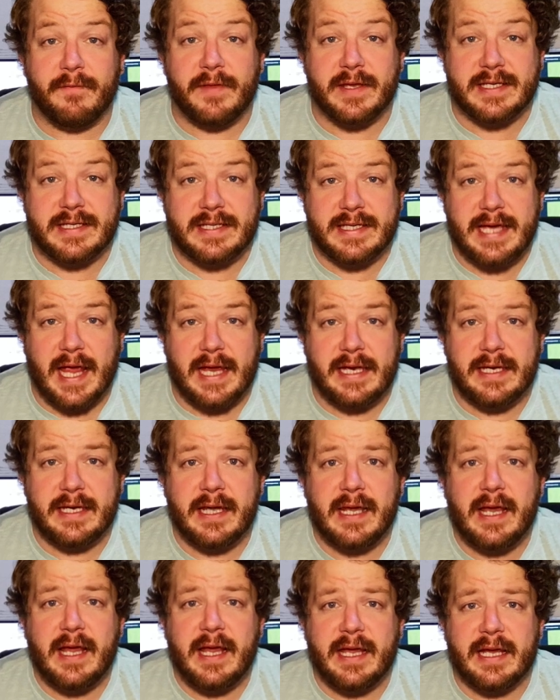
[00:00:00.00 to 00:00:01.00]
this tent
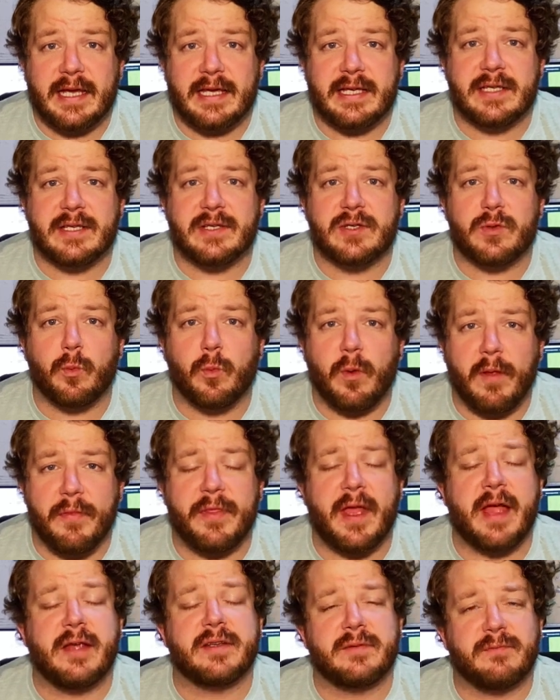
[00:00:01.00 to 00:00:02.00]
is
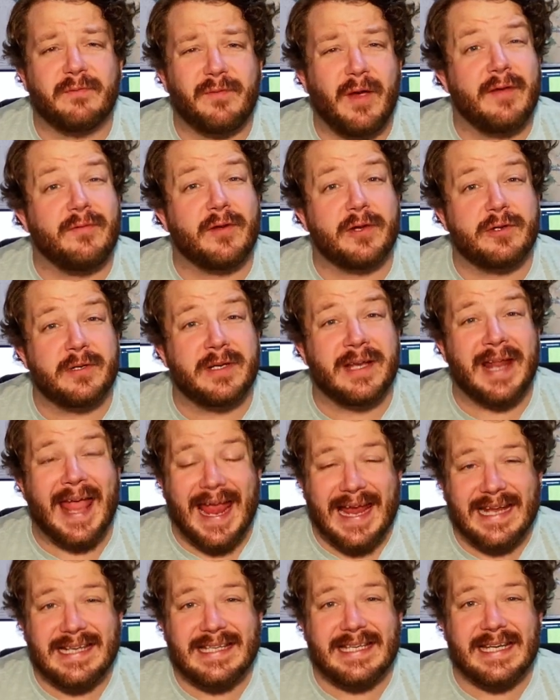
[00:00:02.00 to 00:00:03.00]

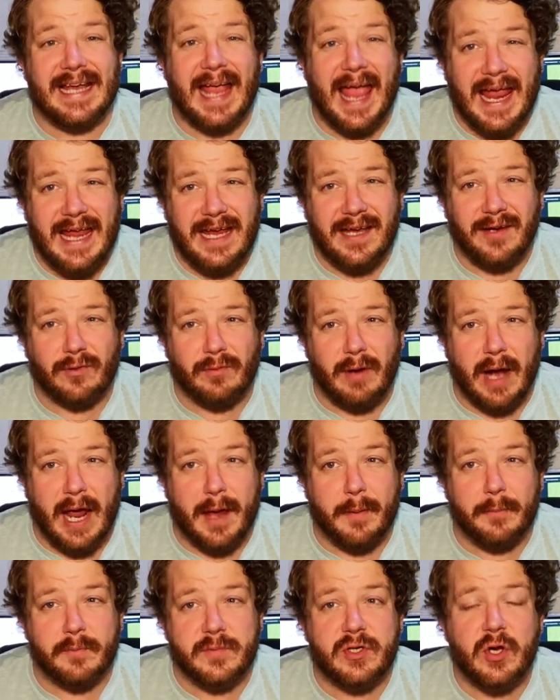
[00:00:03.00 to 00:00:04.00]
1,588
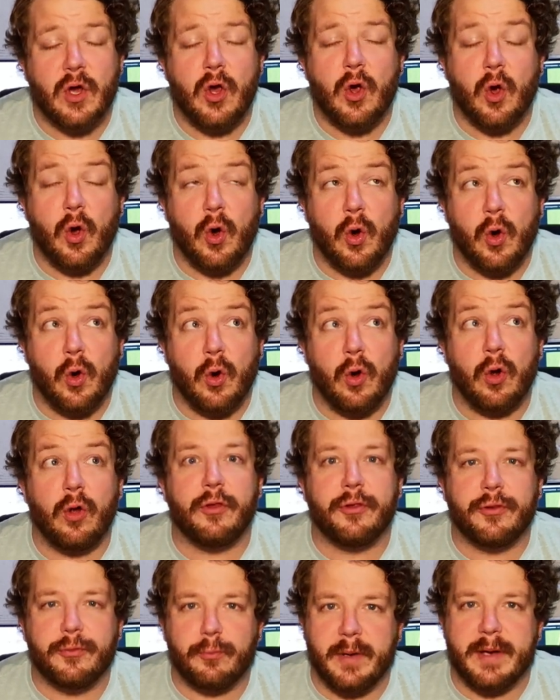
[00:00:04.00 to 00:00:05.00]
grams or
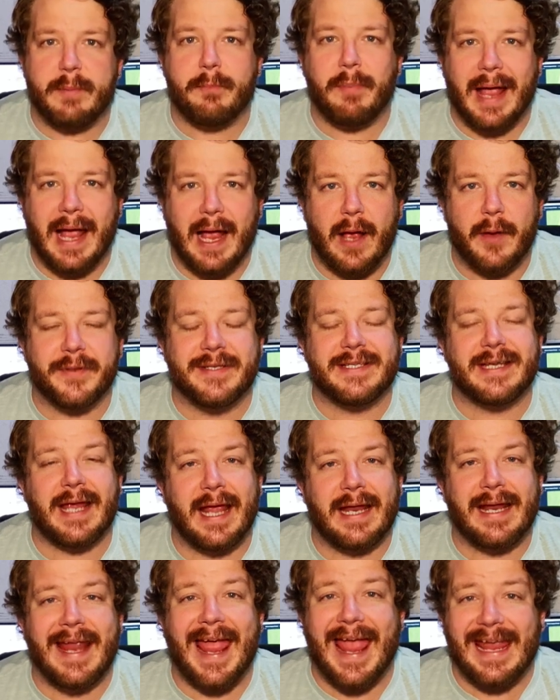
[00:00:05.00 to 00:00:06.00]
3 pounds
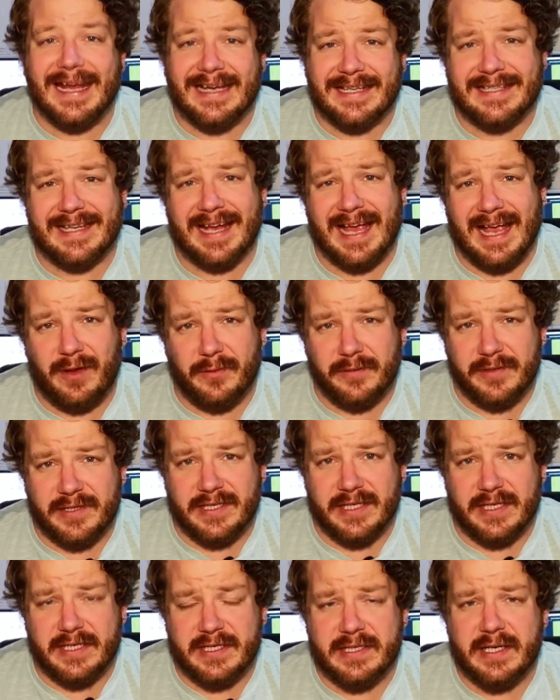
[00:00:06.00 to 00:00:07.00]
and 8
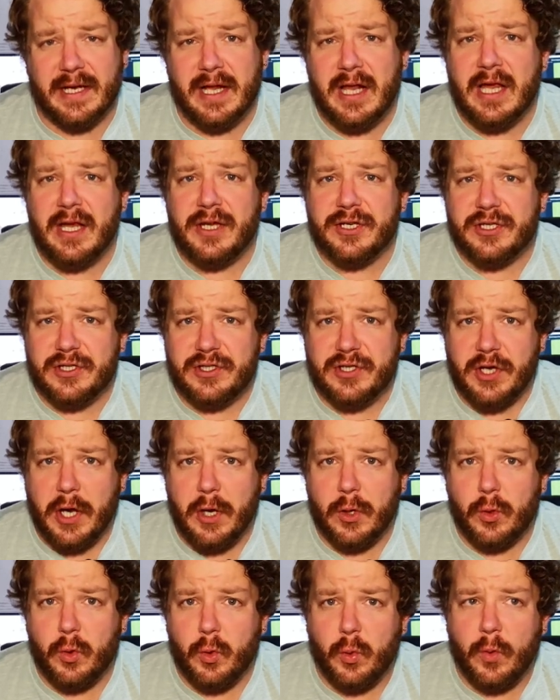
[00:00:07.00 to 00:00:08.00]
ounces.
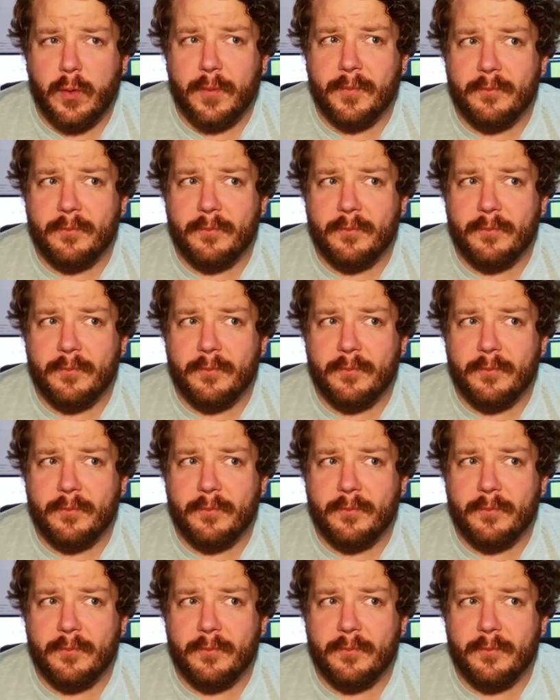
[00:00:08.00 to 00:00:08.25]
So